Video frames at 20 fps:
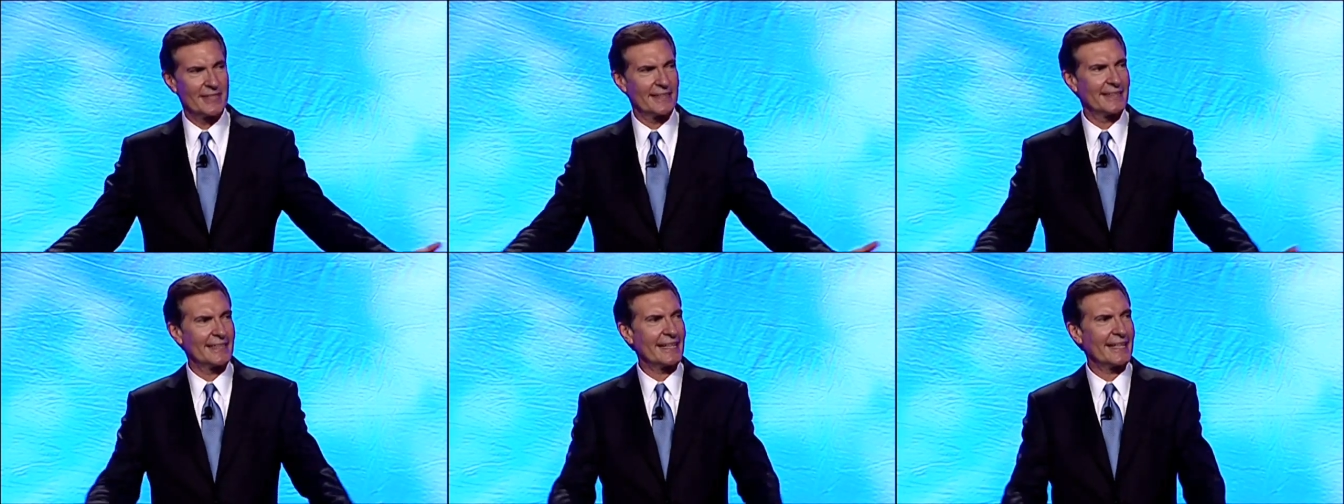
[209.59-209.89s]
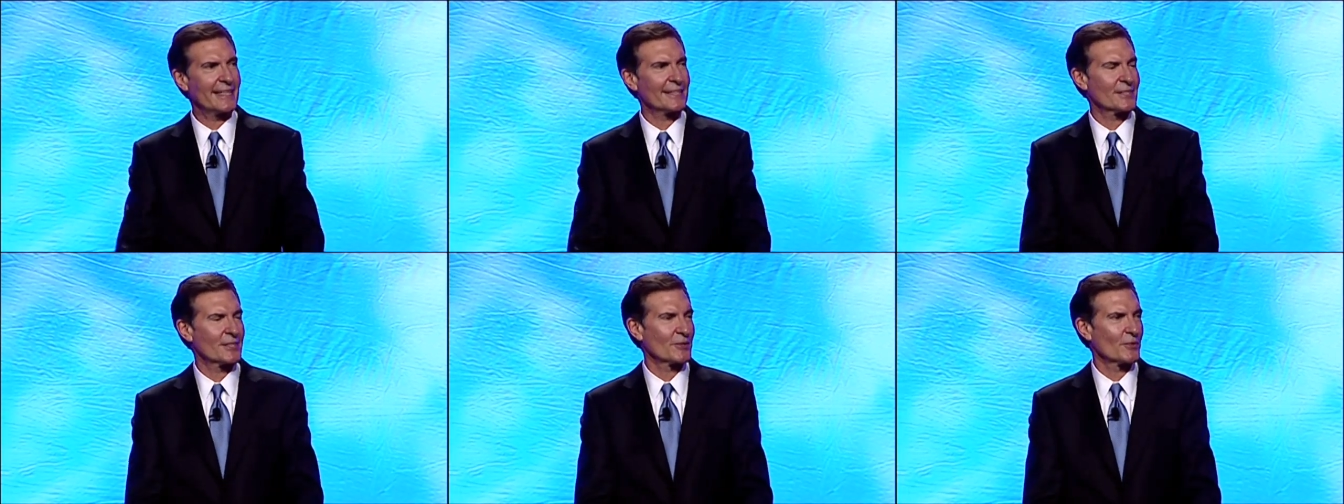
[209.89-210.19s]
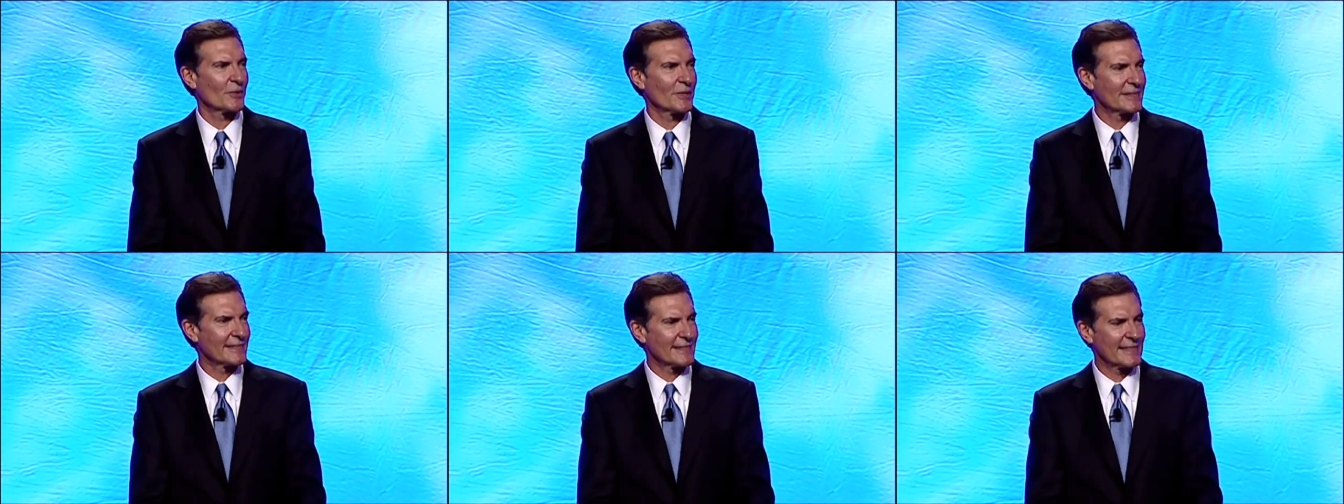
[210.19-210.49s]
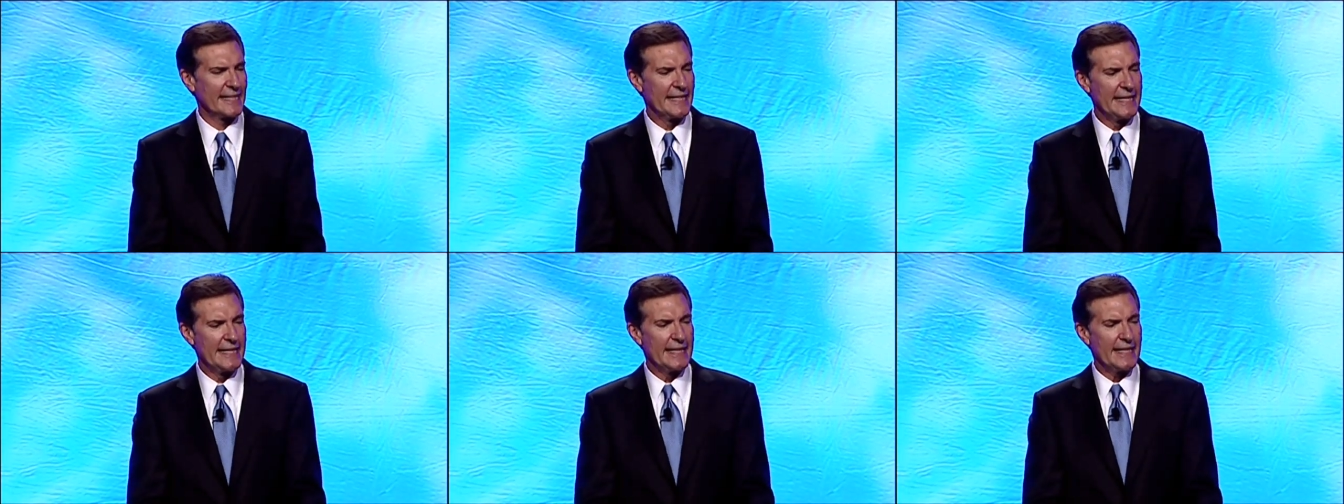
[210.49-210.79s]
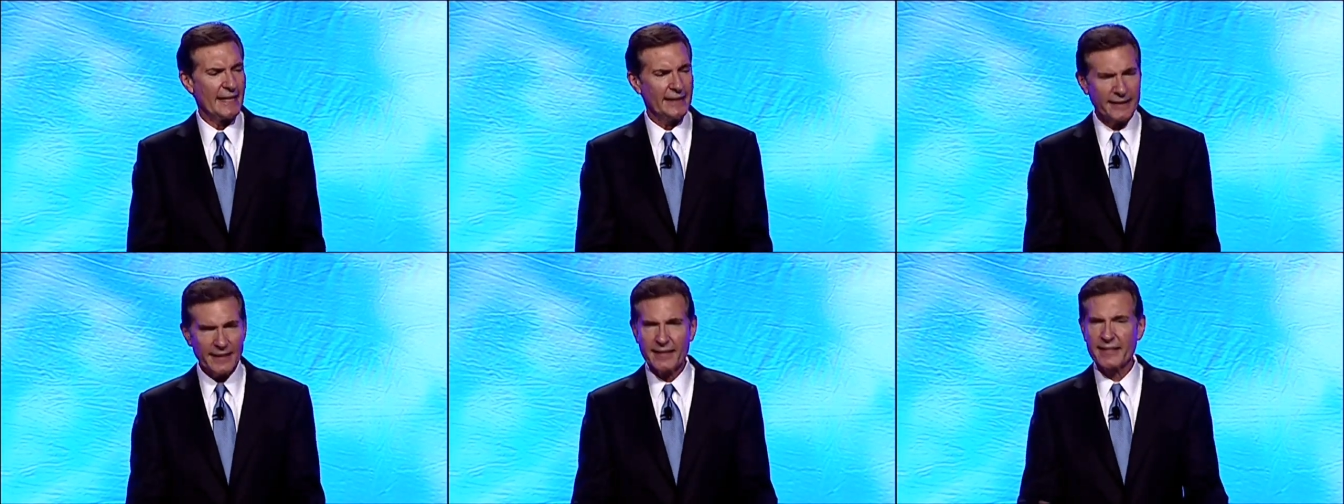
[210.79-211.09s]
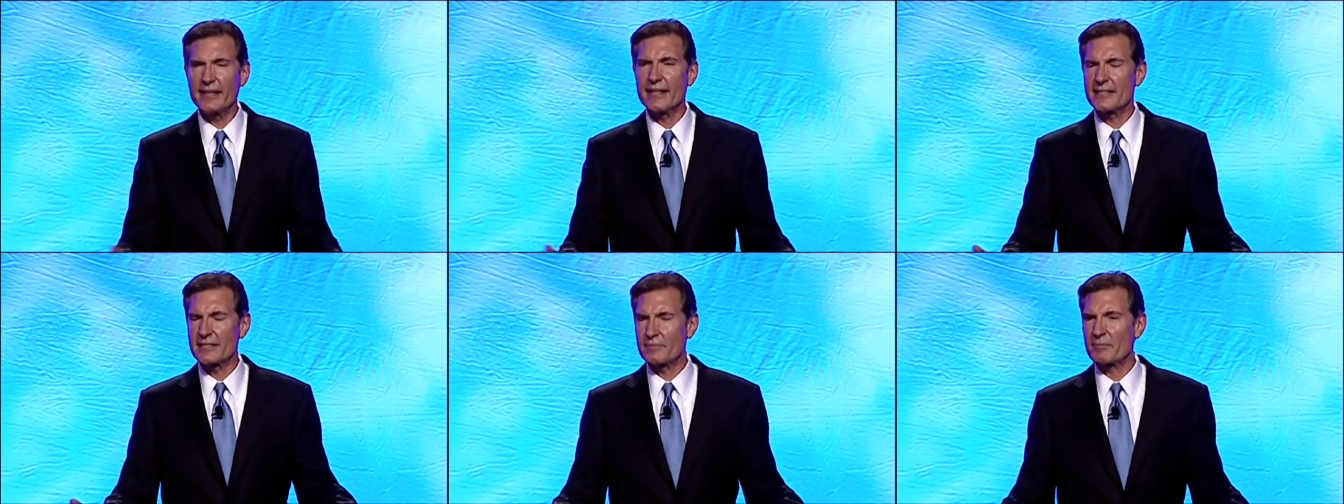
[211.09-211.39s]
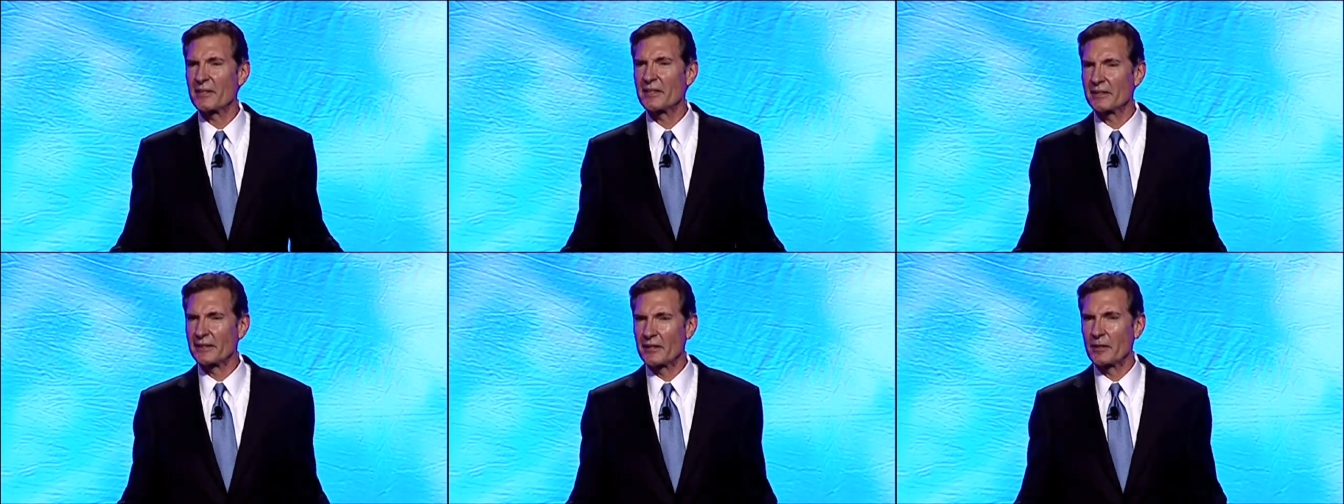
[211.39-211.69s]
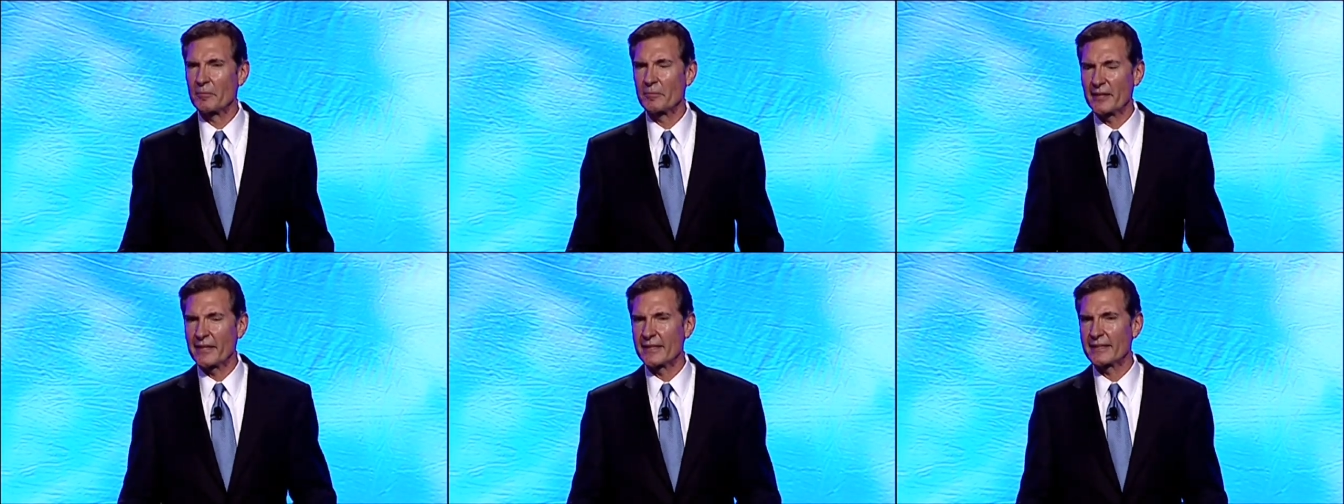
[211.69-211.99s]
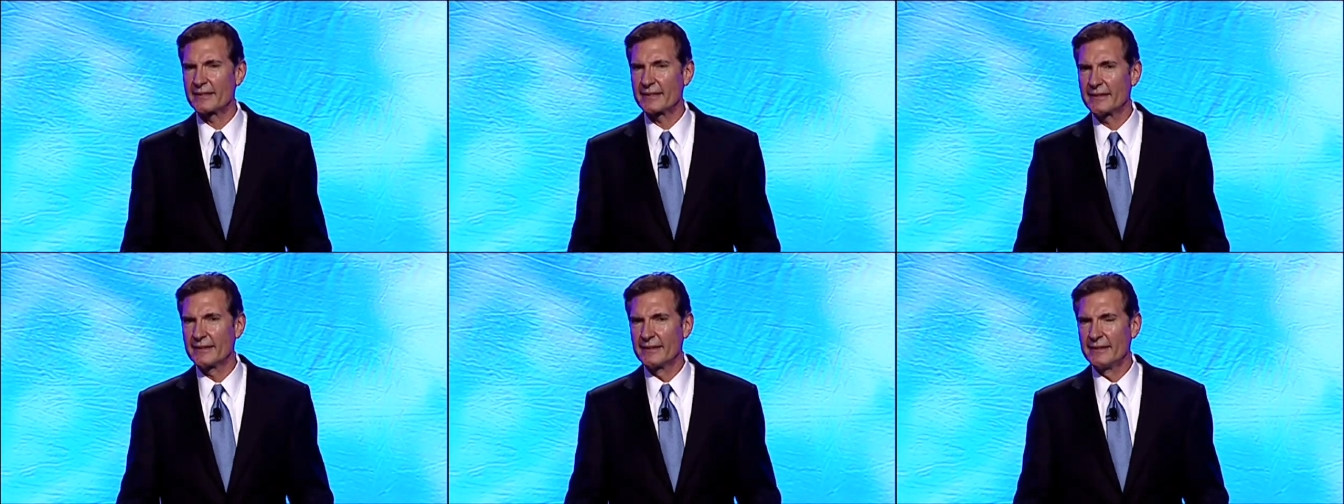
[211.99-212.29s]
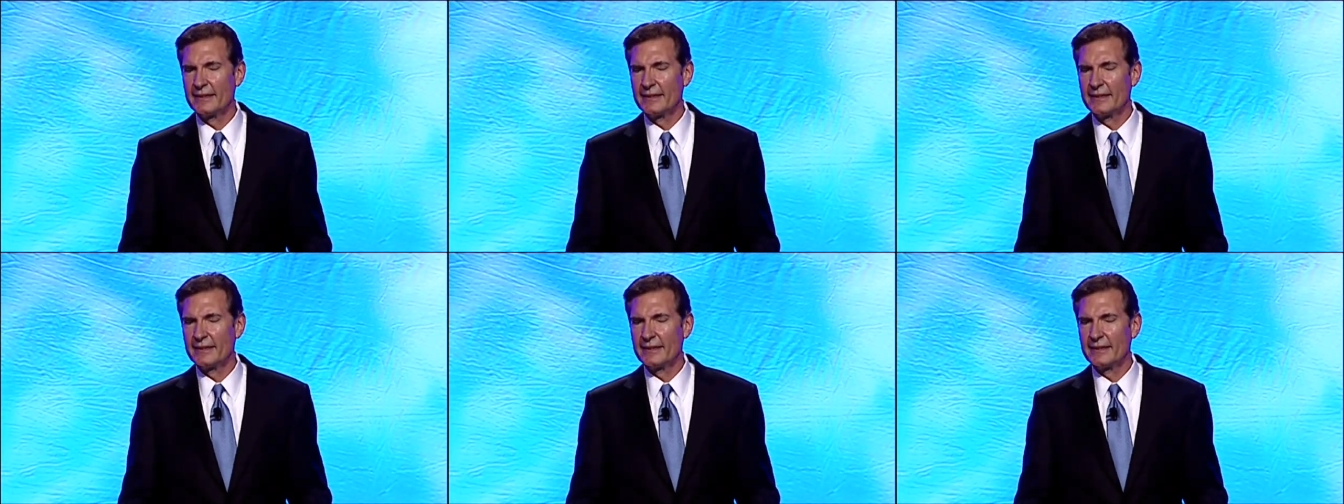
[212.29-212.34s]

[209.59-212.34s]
And the answer was, yeah, he has been a little bit,